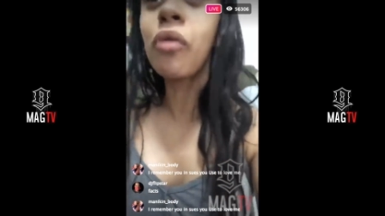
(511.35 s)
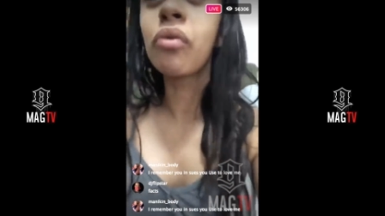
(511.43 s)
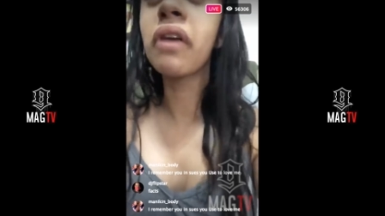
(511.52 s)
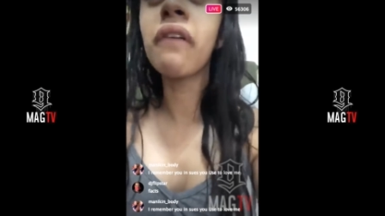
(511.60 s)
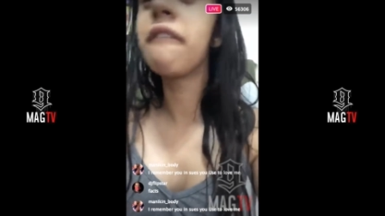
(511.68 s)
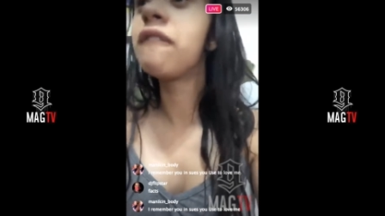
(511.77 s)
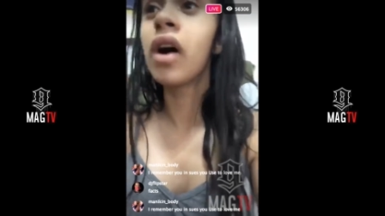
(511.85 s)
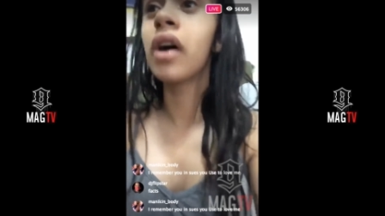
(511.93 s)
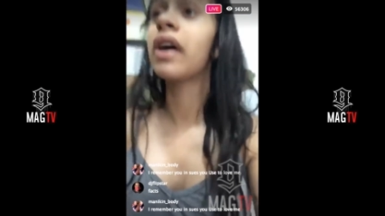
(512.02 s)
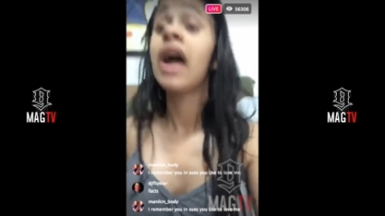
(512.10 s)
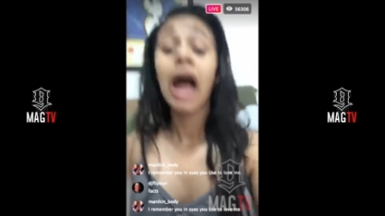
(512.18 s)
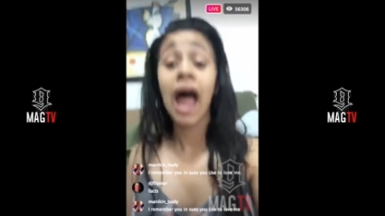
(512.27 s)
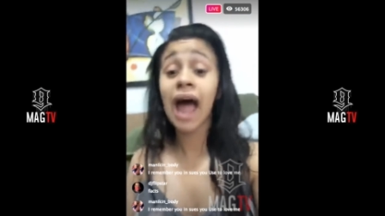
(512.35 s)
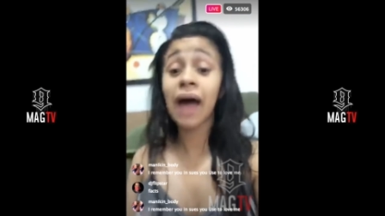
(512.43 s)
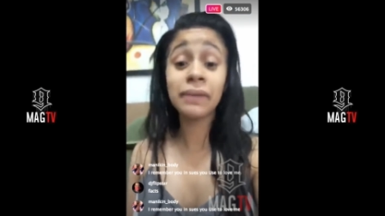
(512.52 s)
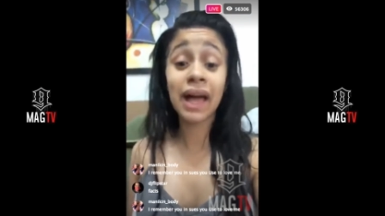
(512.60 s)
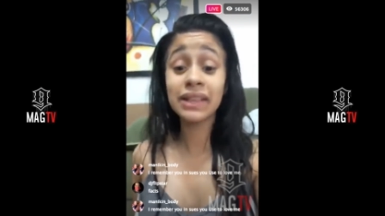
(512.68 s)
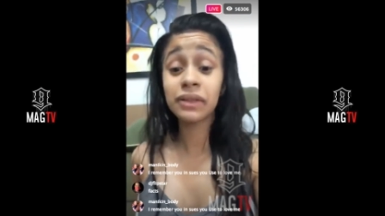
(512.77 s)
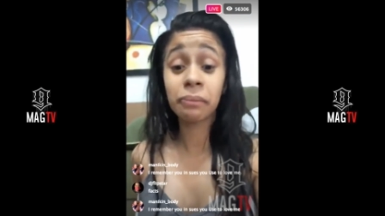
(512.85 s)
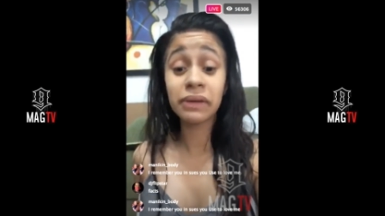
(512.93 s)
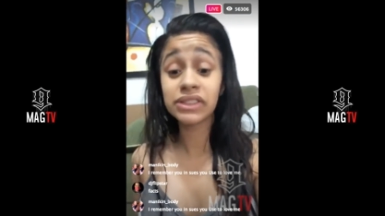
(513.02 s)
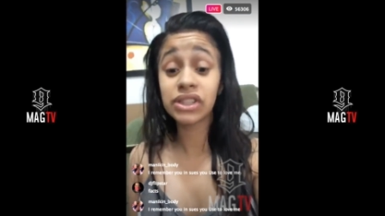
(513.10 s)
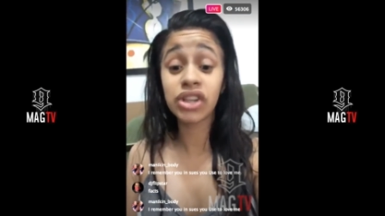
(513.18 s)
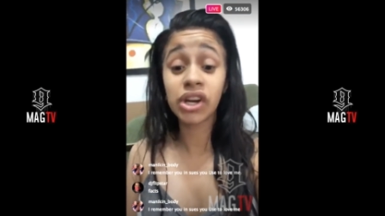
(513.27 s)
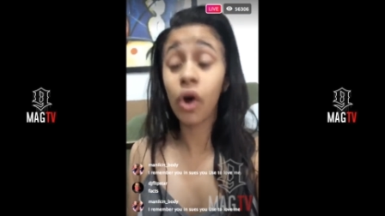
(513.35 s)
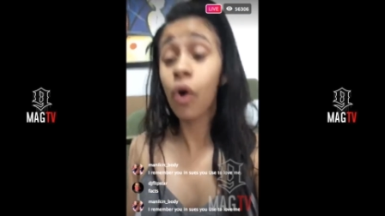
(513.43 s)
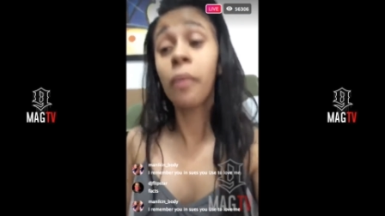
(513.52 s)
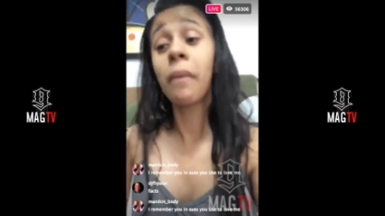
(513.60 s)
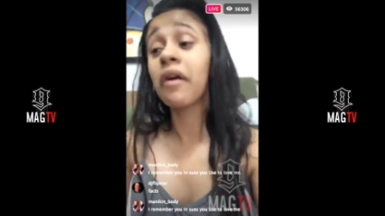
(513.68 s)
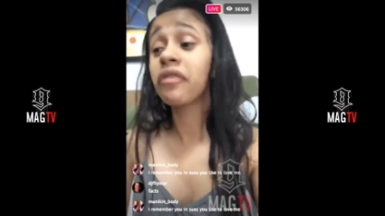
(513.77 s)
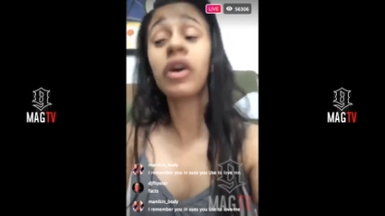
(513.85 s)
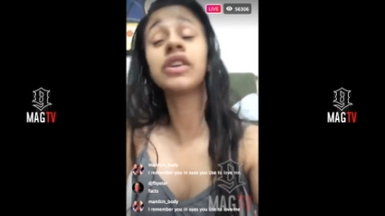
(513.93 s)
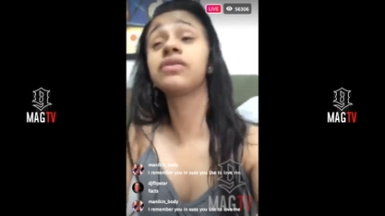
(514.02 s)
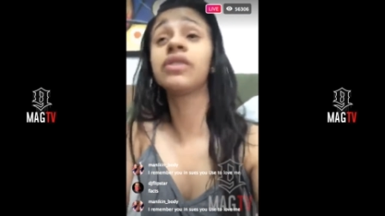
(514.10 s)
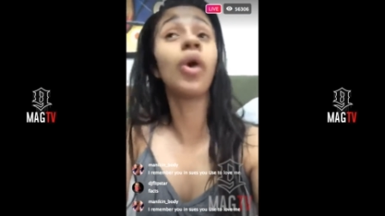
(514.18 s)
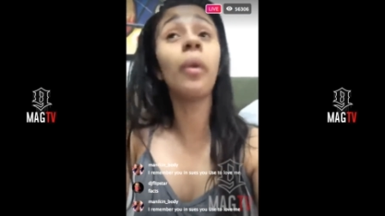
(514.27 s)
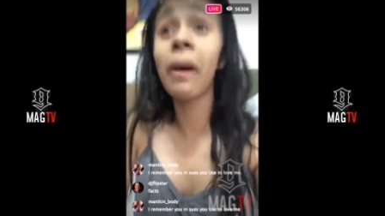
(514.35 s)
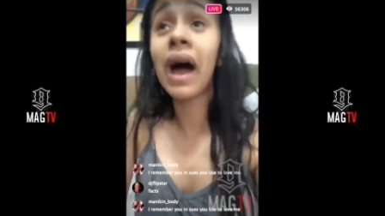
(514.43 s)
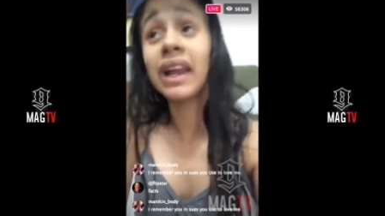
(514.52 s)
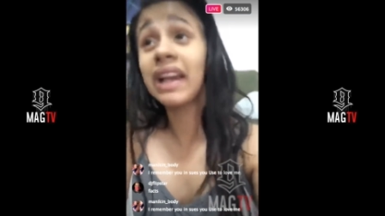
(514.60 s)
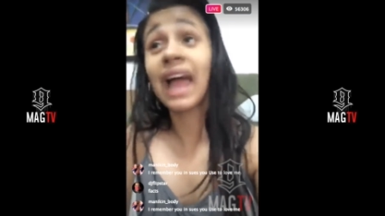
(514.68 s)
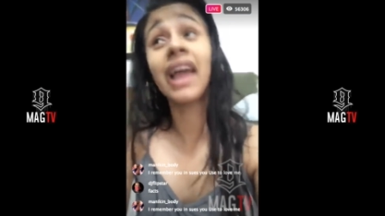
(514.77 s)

I don't give i I'm not the bitch that's gonna hold my farts for nobody.